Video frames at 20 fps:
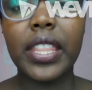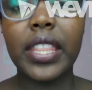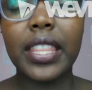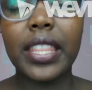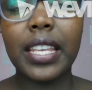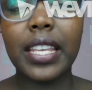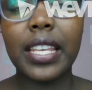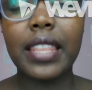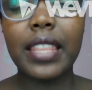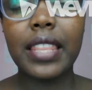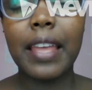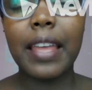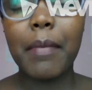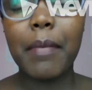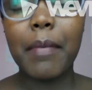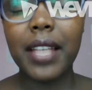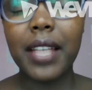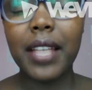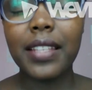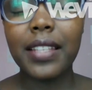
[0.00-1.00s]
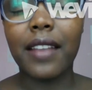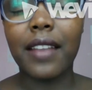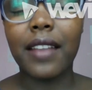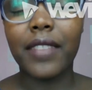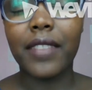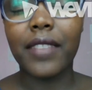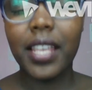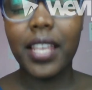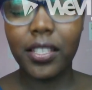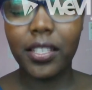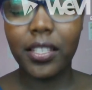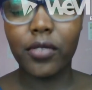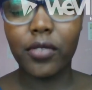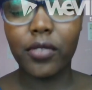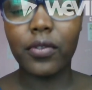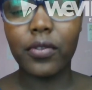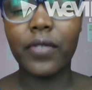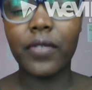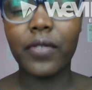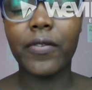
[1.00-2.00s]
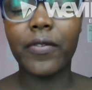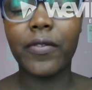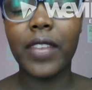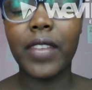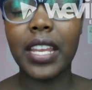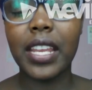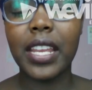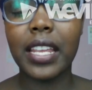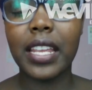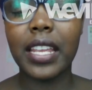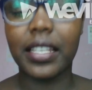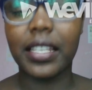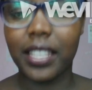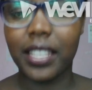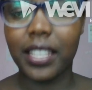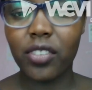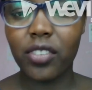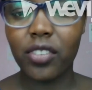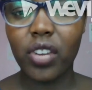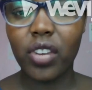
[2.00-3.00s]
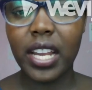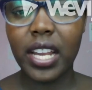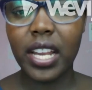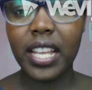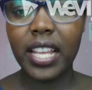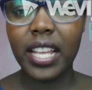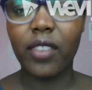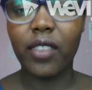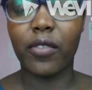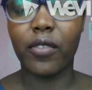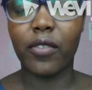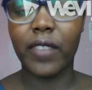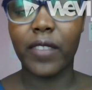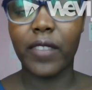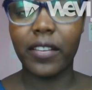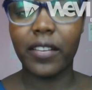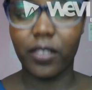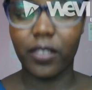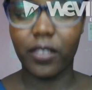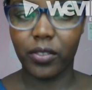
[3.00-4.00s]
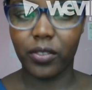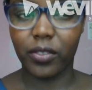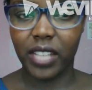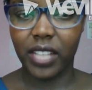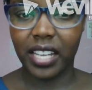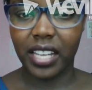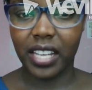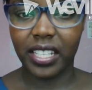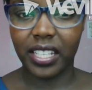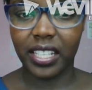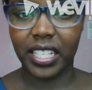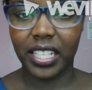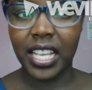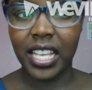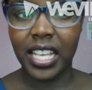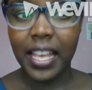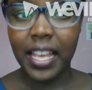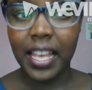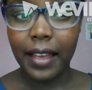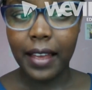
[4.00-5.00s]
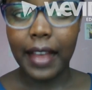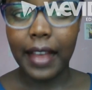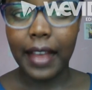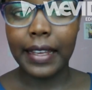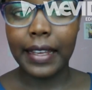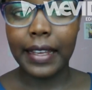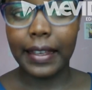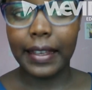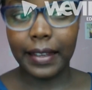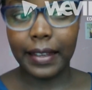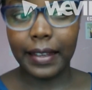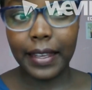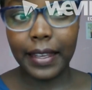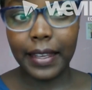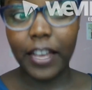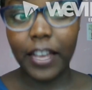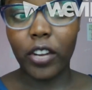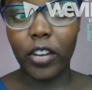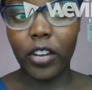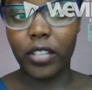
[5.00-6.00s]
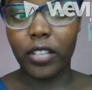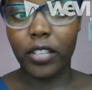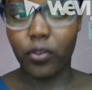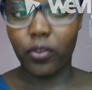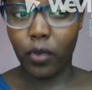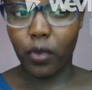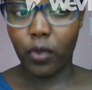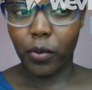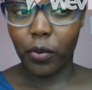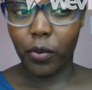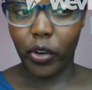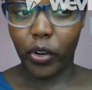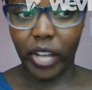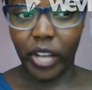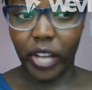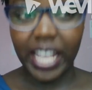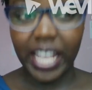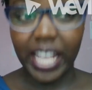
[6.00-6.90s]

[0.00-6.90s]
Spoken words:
they must have hit you very intentionally or very voluntarily, i.e. yeye ndio alichukua mkono yake